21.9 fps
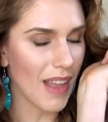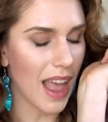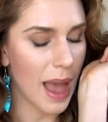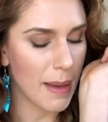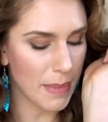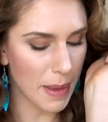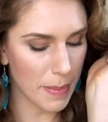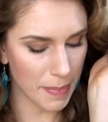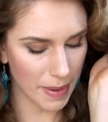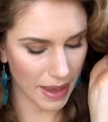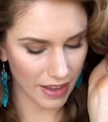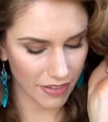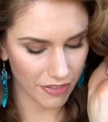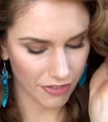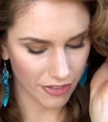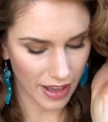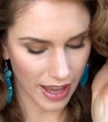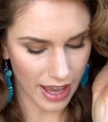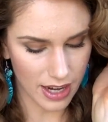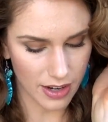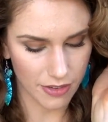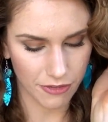I'm a big
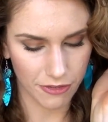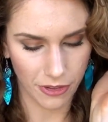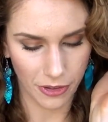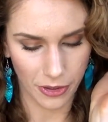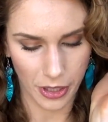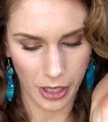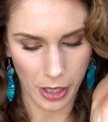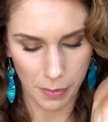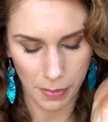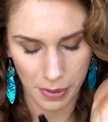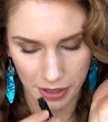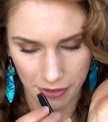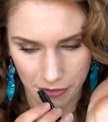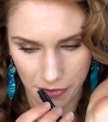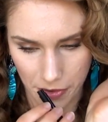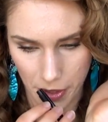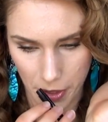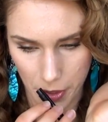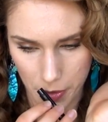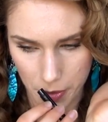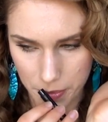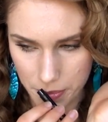fan of floral
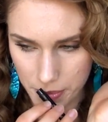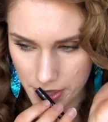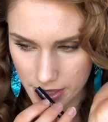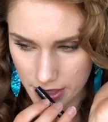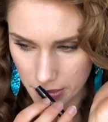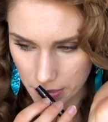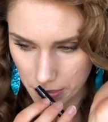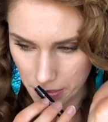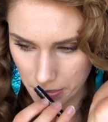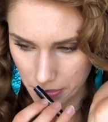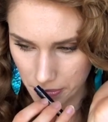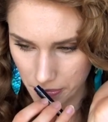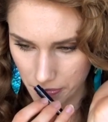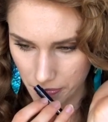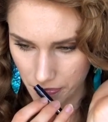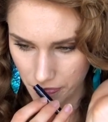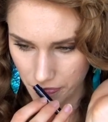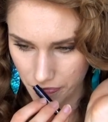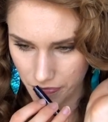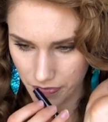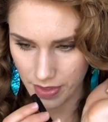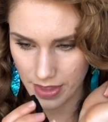perfumes.
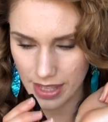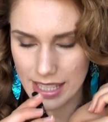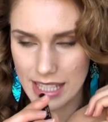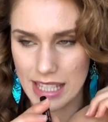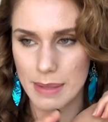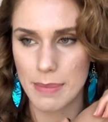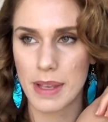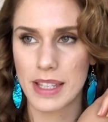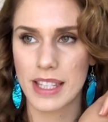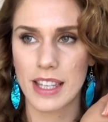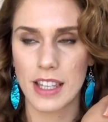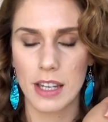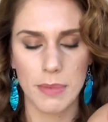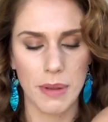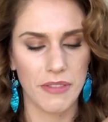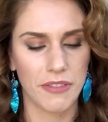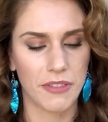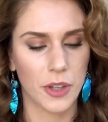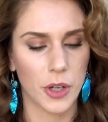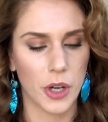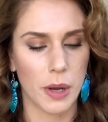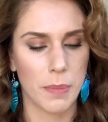This smells a little
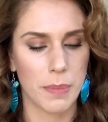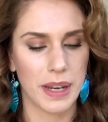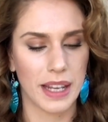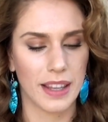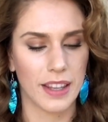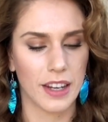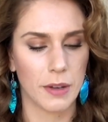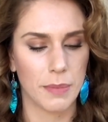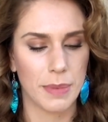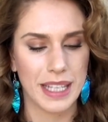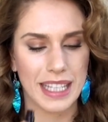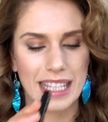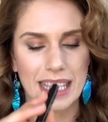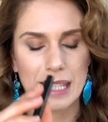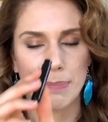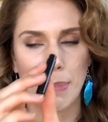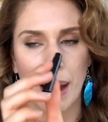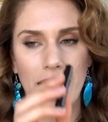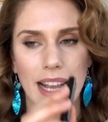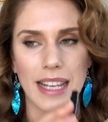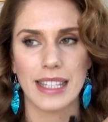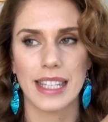bit floral, but a little bit
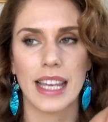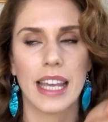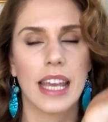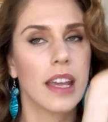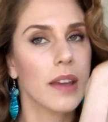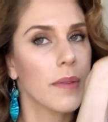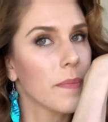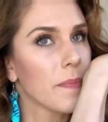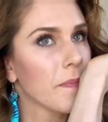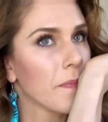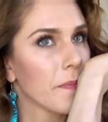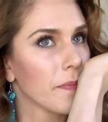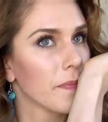spicy.